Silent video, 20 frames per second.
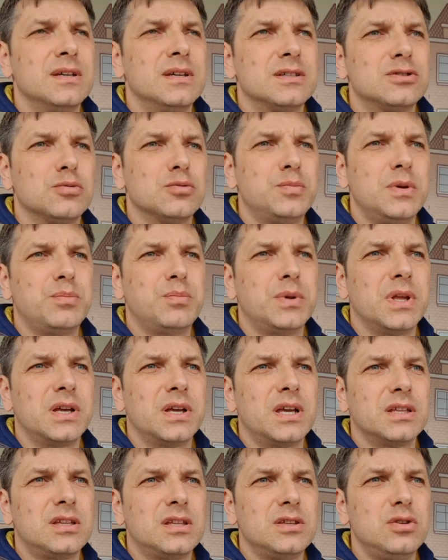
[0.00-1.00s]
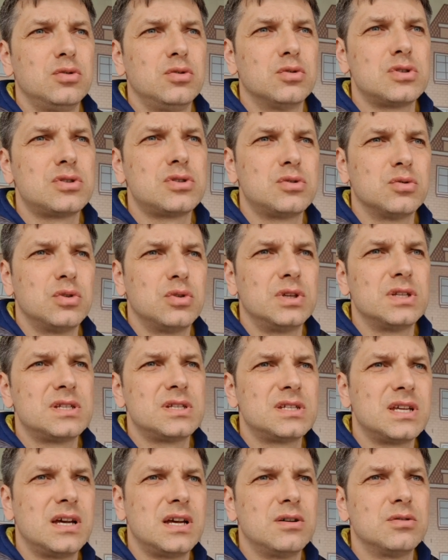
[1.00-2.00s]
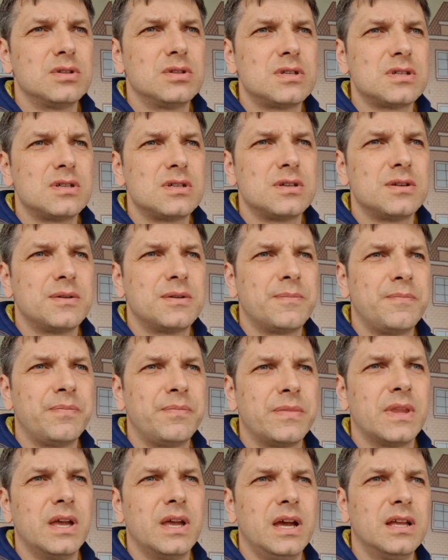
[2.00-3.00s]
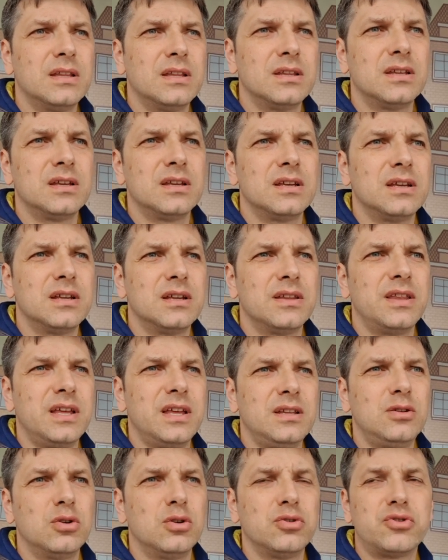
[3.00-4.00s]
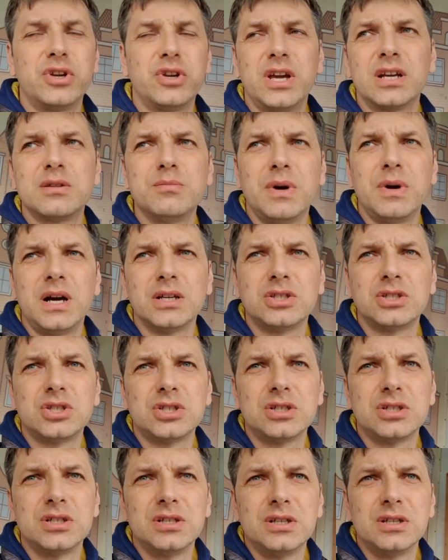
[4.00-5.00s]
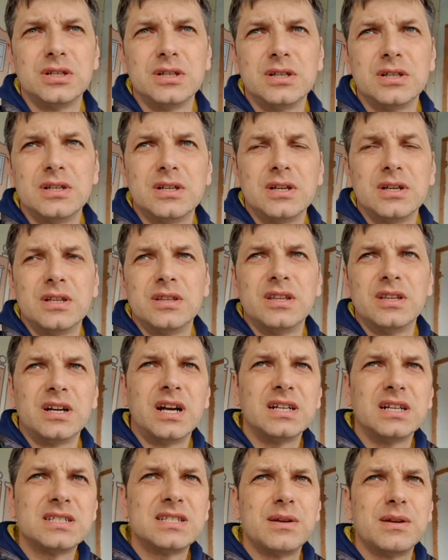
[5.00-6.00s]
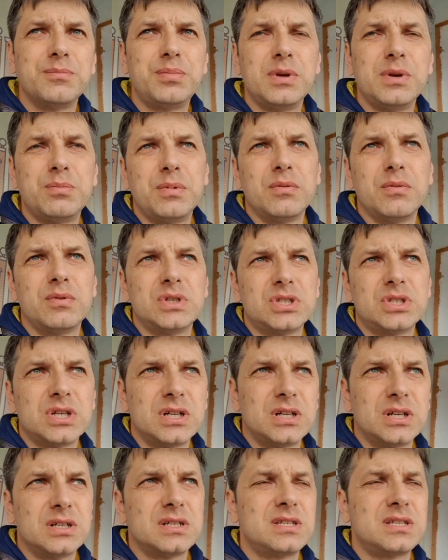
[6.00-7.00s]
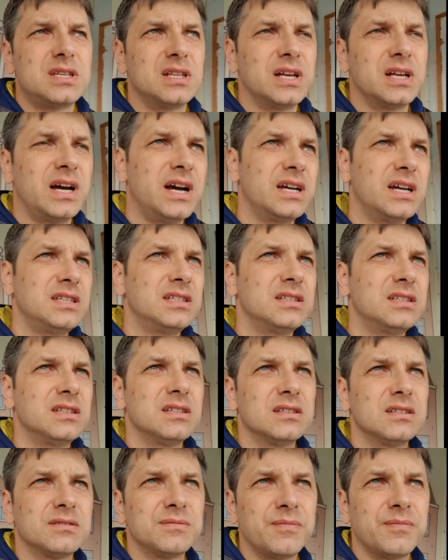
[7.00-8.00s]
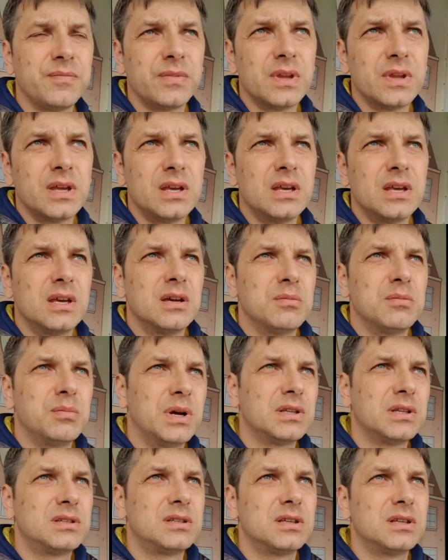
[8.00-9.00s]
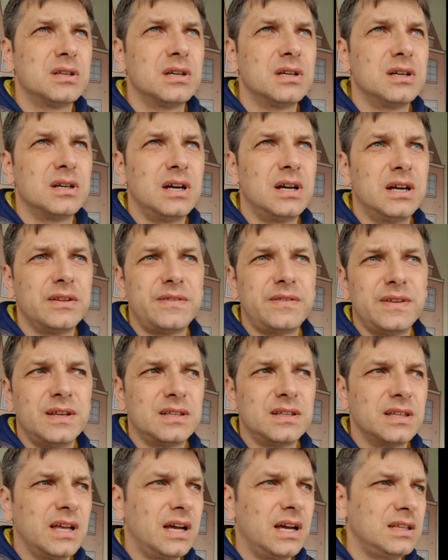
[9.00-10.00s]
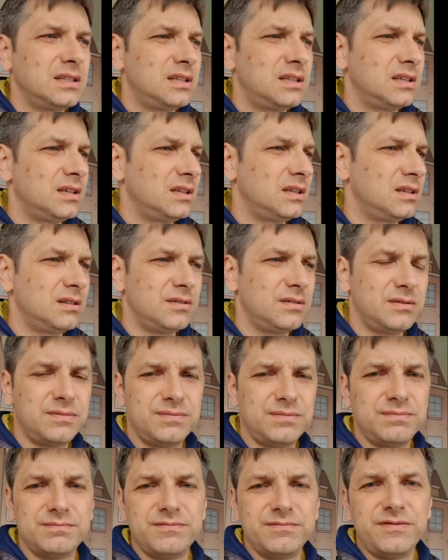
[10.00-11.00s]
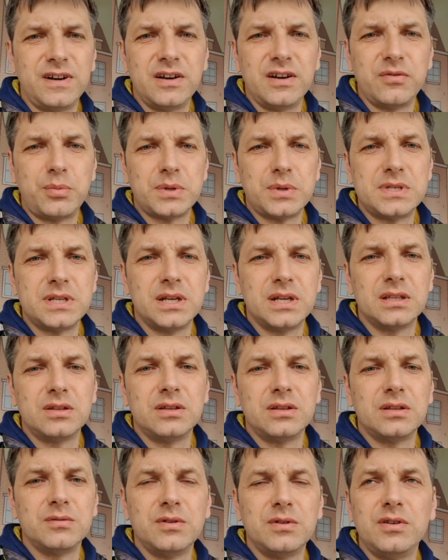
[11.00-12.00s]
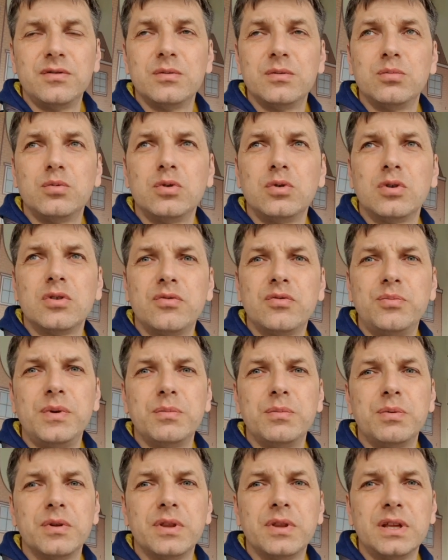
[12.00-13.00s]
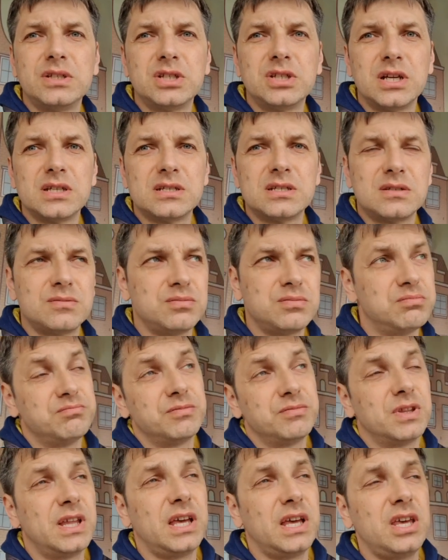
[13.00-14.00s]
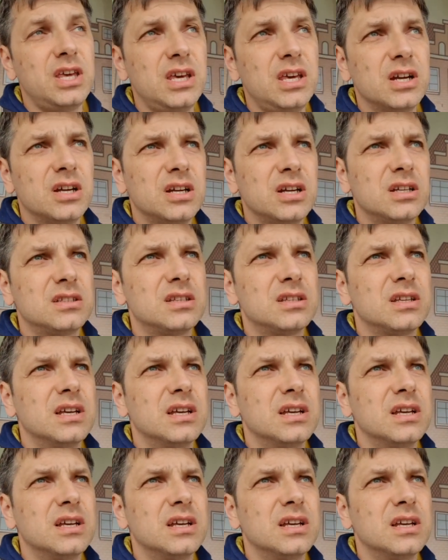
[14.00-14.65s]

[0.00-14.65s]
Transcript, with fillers: so people are getting used to these sounds and uh, they don't react much there are some people which are still hiding, but uh, I think 95% in even more of people they just they hear it,